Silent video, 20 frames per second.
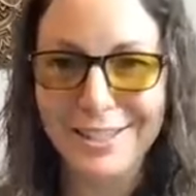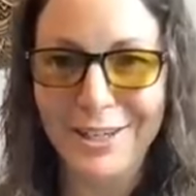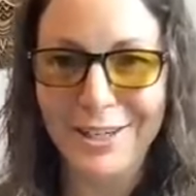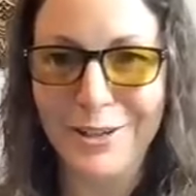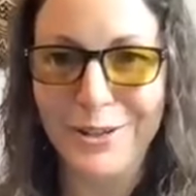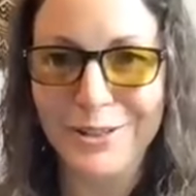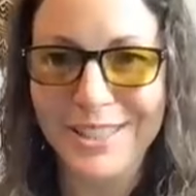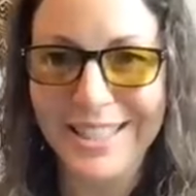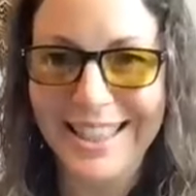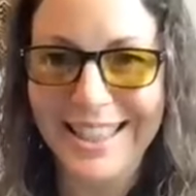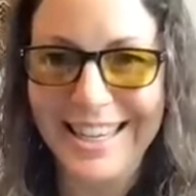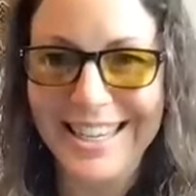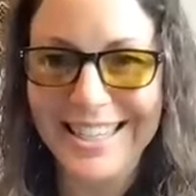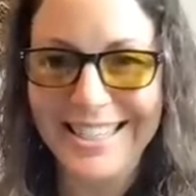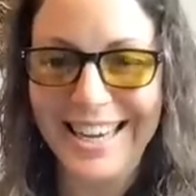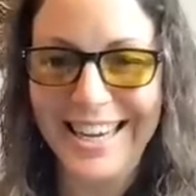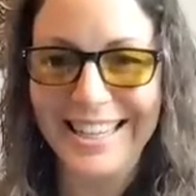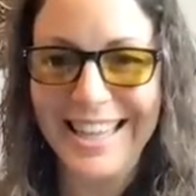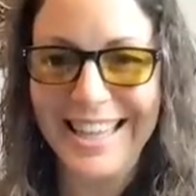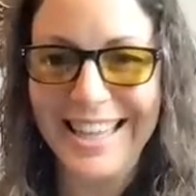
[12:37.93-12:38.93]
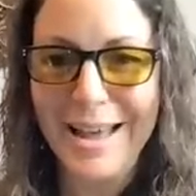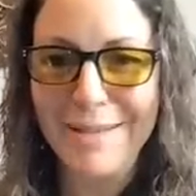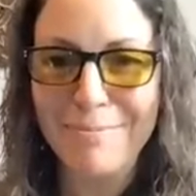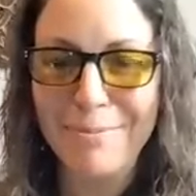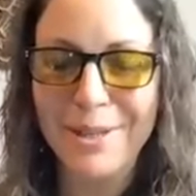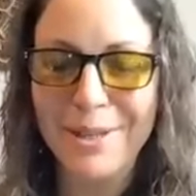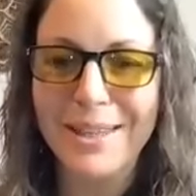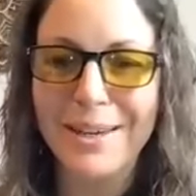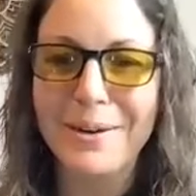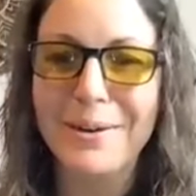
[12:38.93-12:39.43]
closed and things like
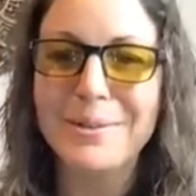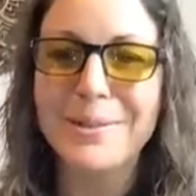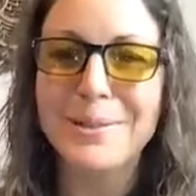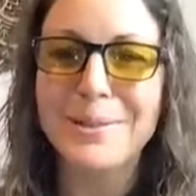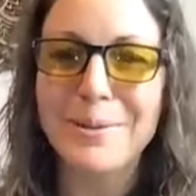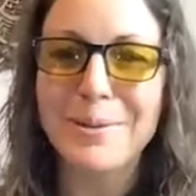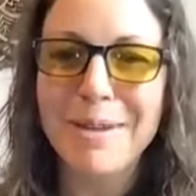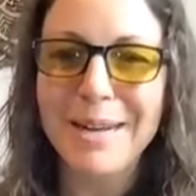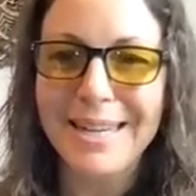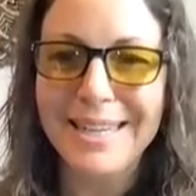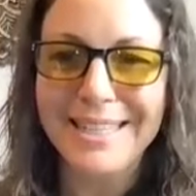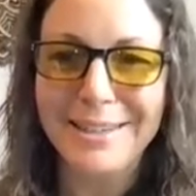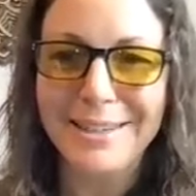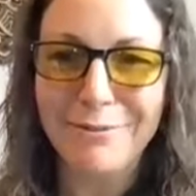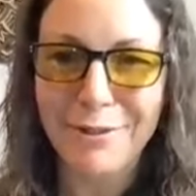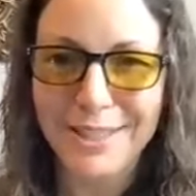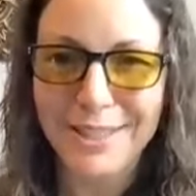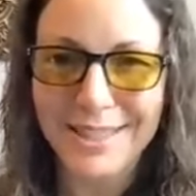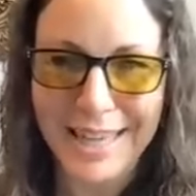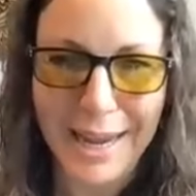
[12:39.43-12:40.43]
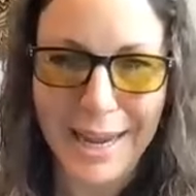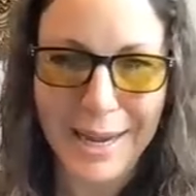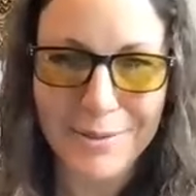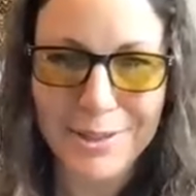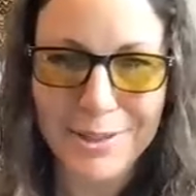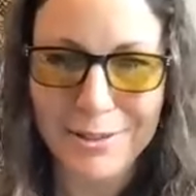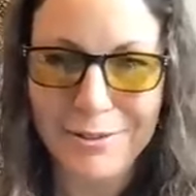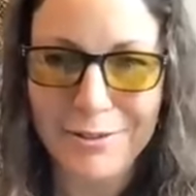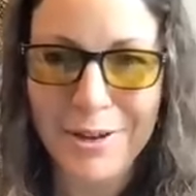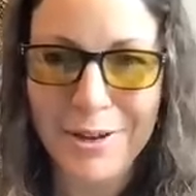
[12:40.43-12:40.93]
that but there are so many different
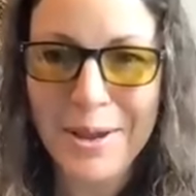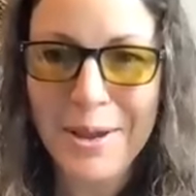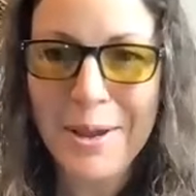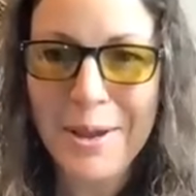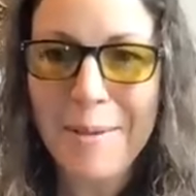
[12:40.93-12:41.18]
types of